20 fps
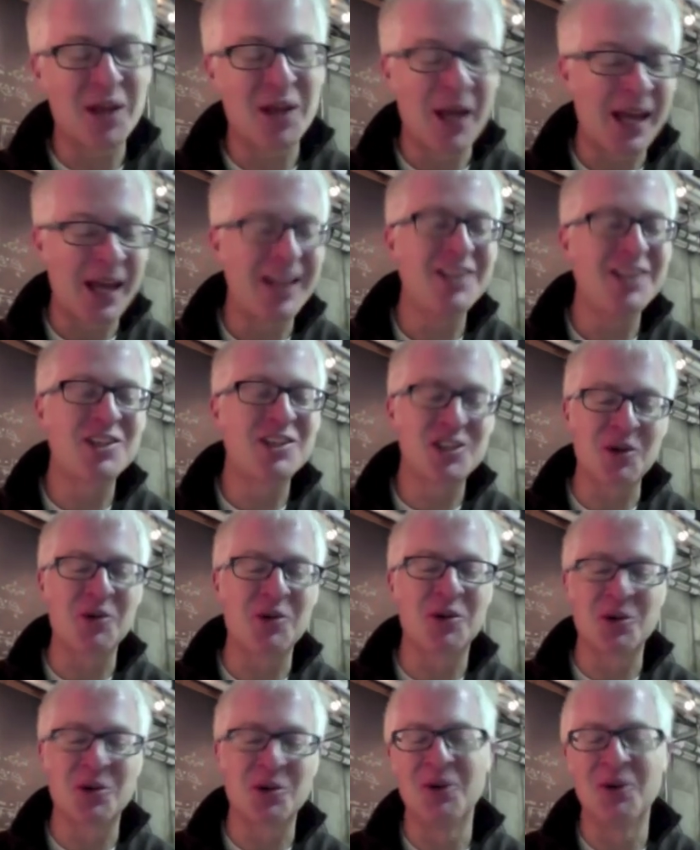He's so
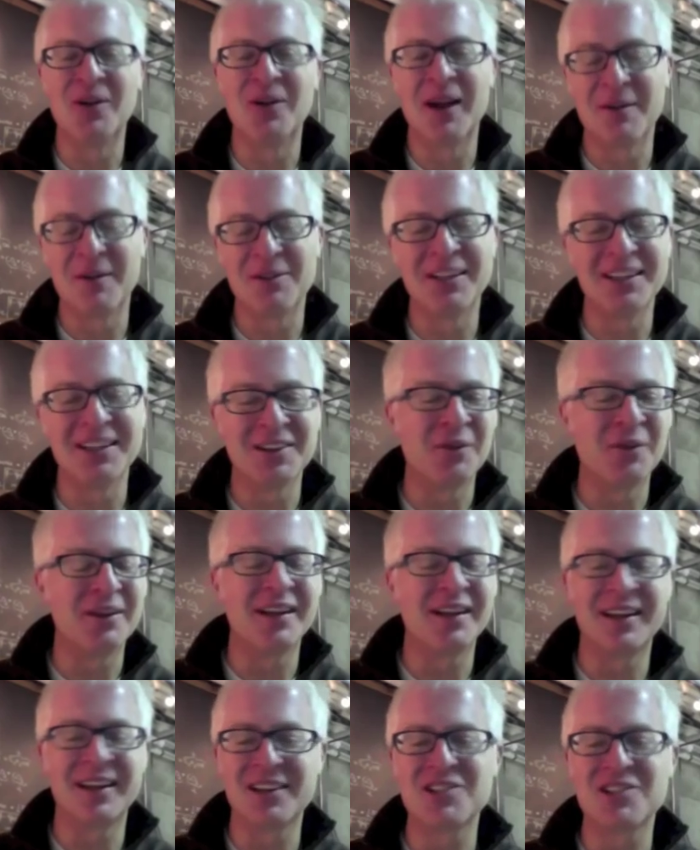cool. I mean,
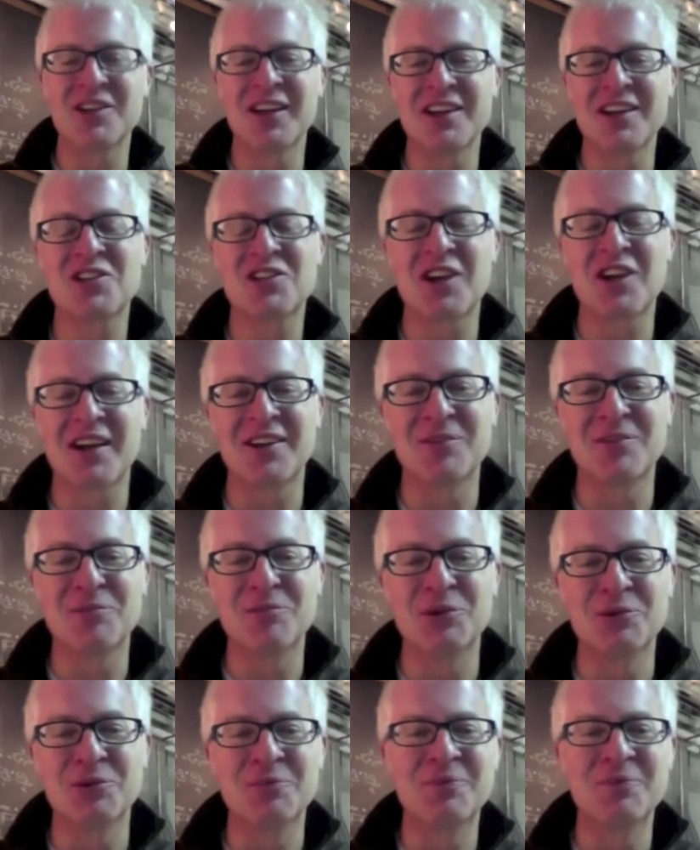and he's a nice guy to boot.